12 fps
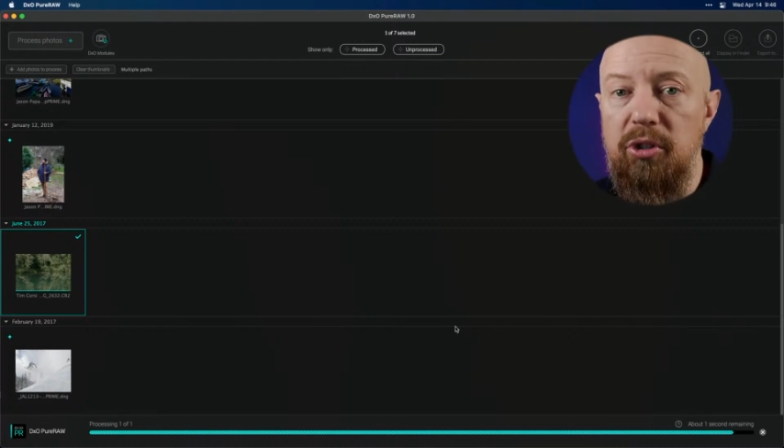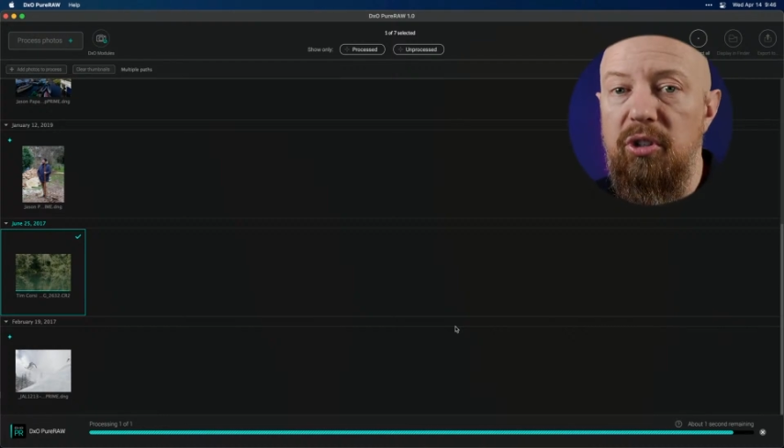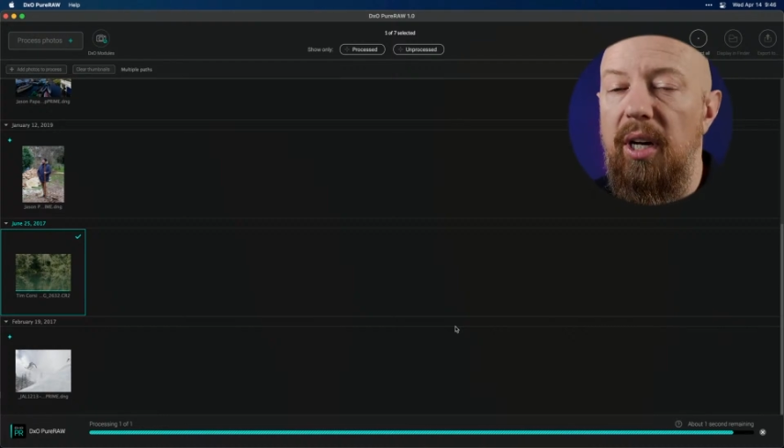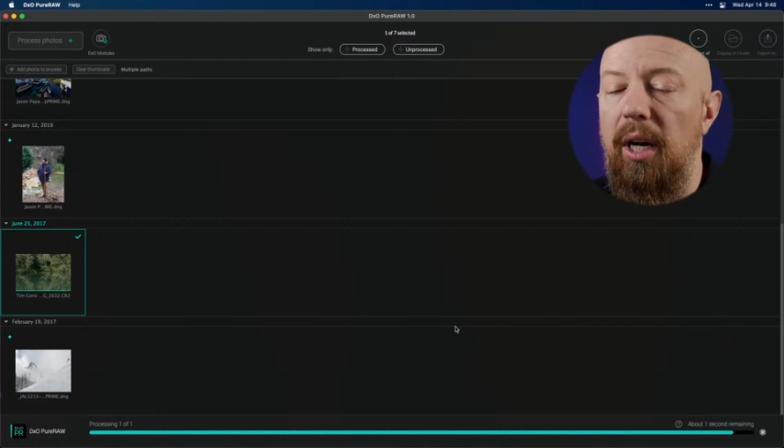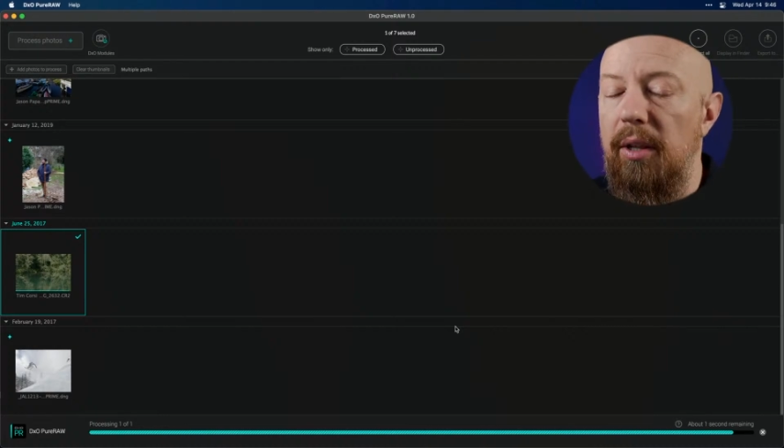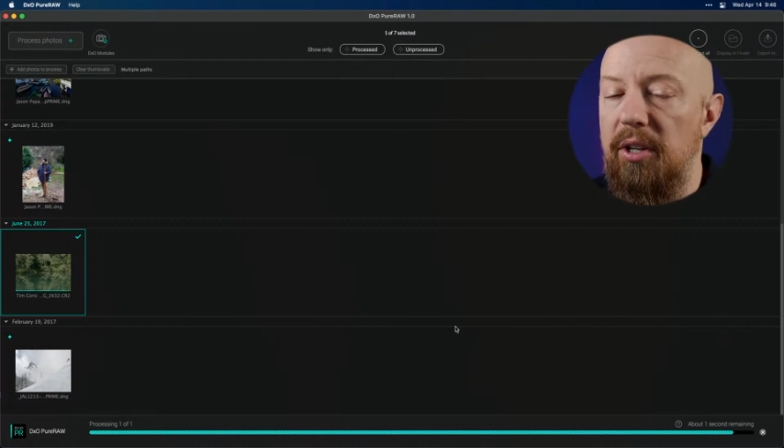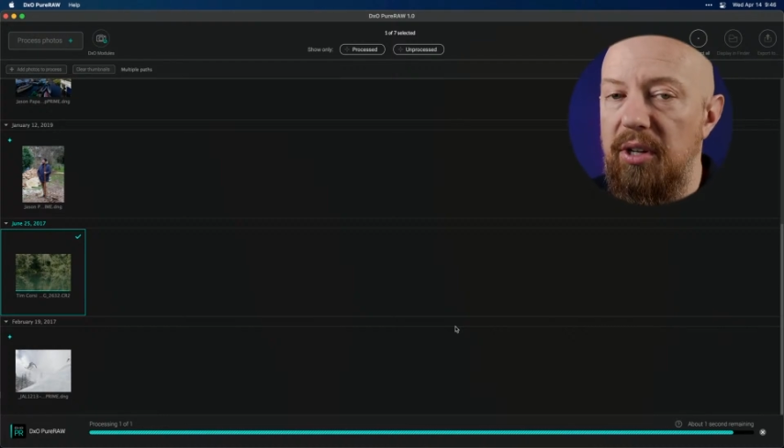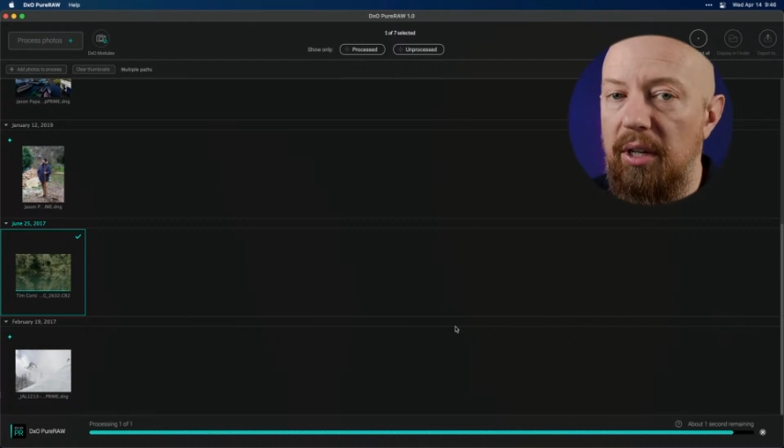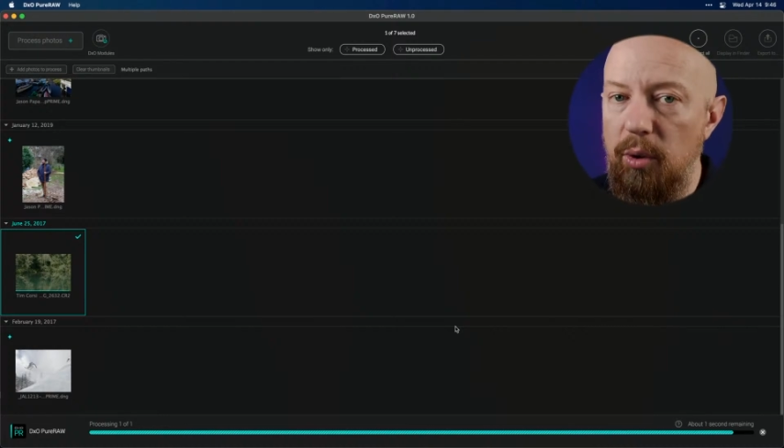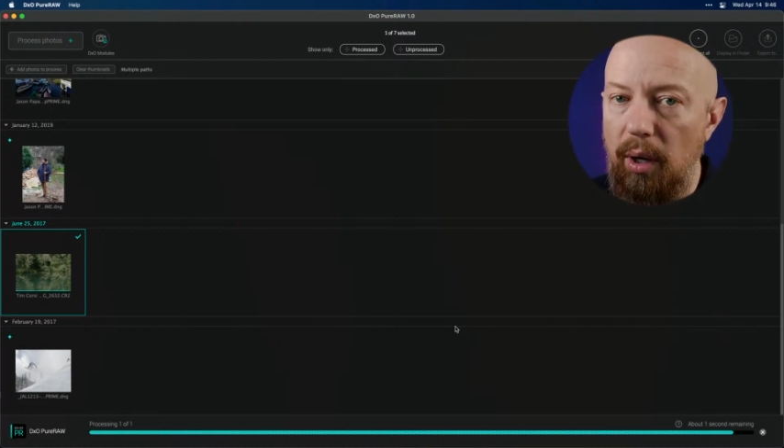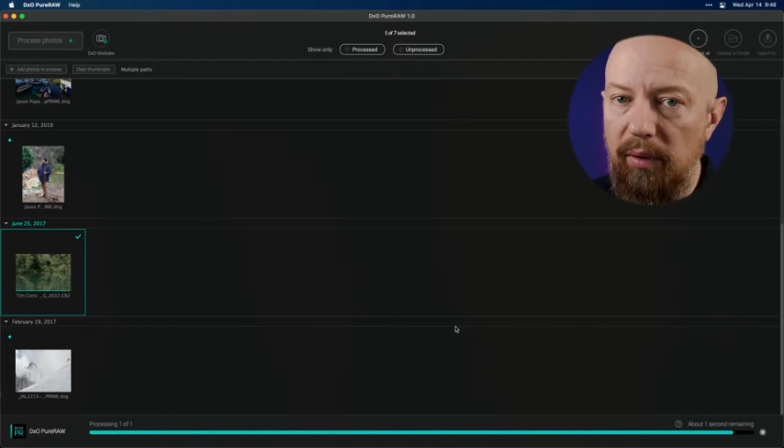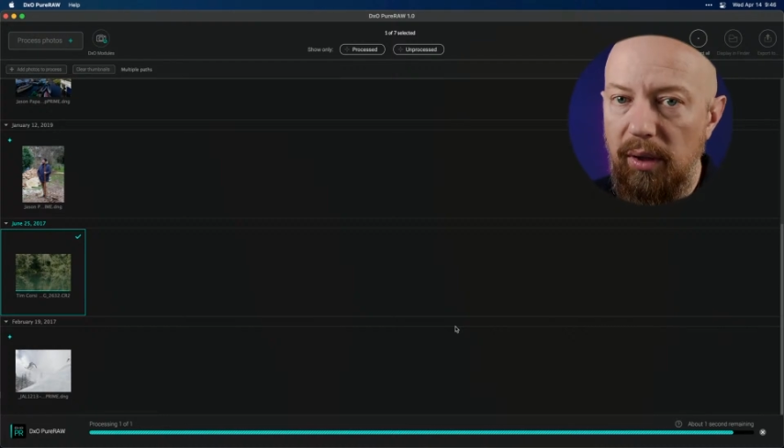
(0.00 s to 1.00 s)
today on this, I
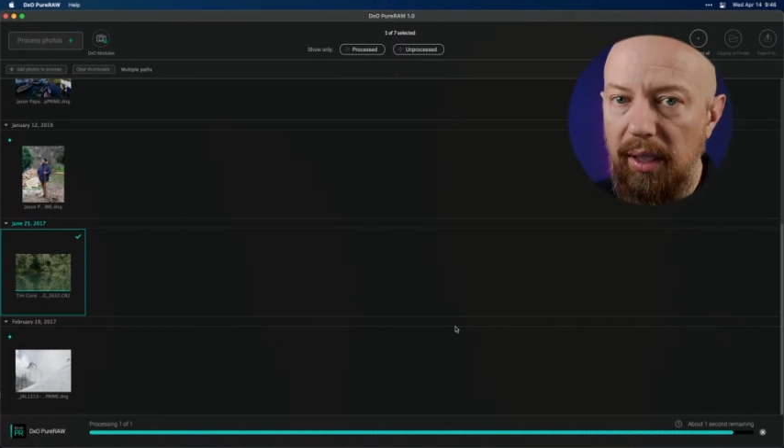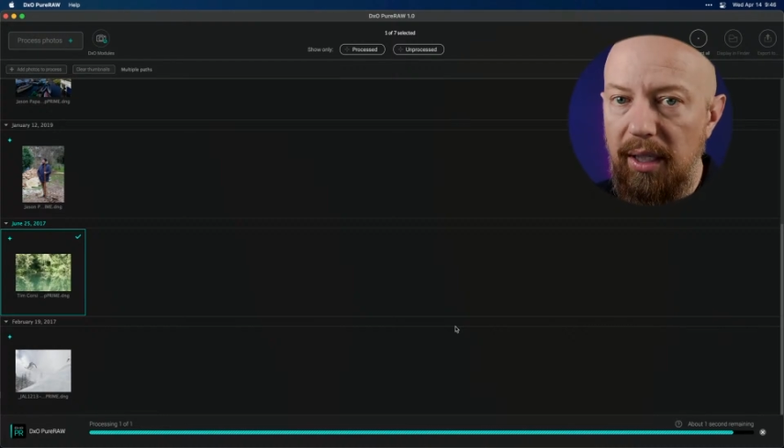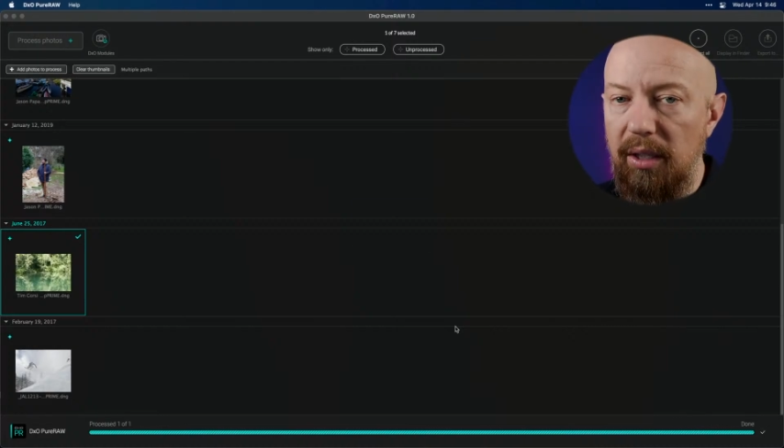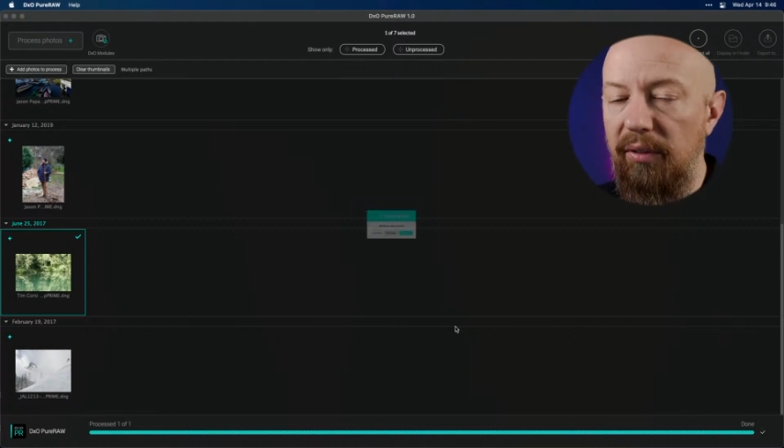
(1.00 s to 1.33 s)
do have a link,